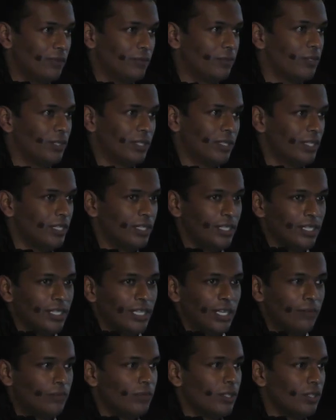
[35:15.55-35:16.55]
if you're
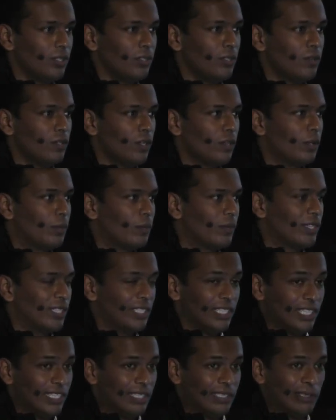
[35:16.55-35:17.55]
a new
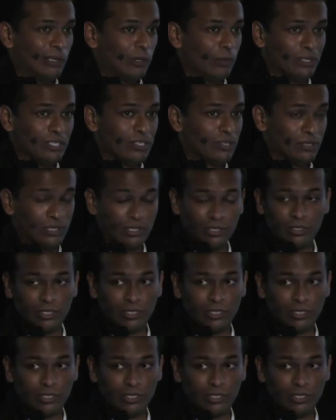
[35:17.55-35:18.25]
developer in open source,